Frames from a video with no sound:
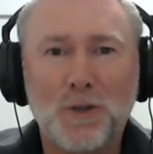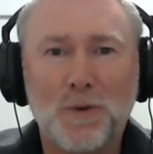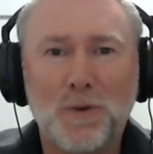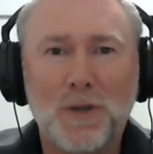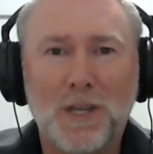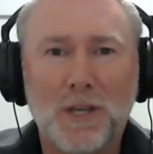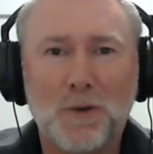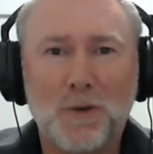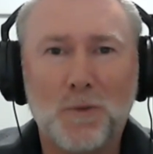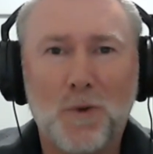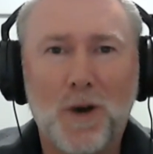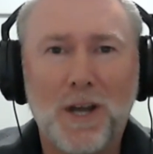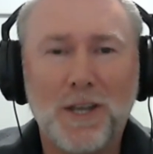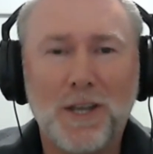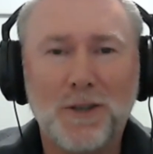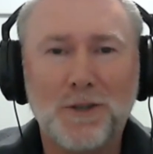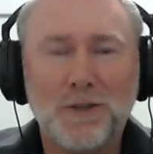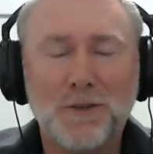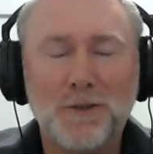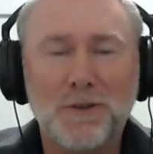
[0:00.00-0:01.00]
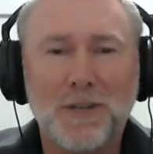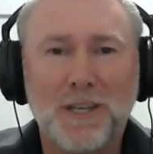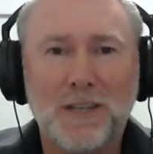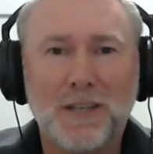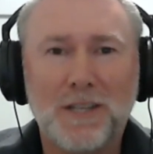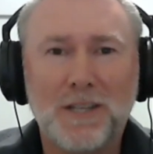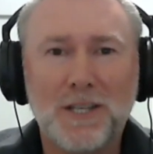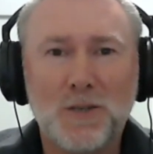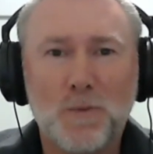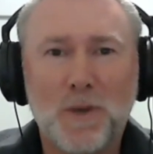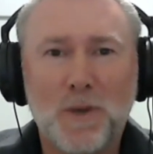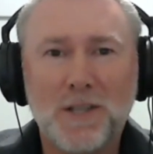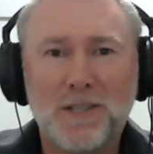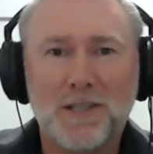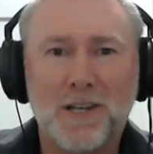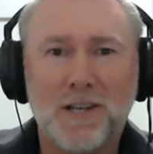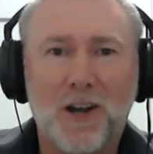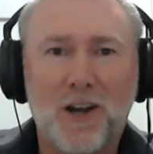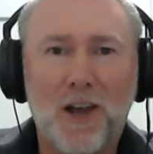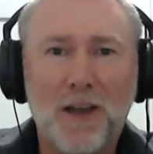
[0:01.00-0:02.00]
doing and why you're doing it, there's
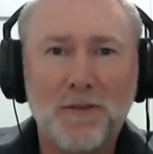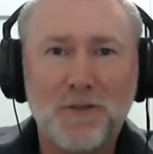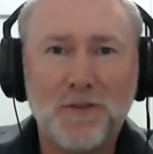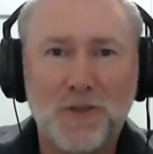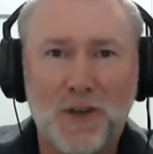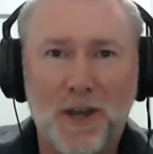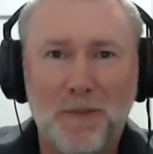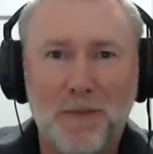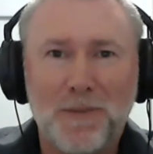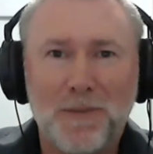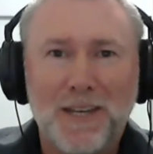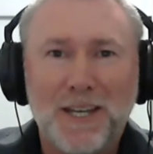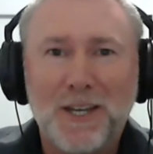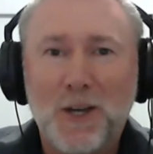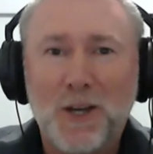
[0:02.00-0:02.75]
once in a lifetime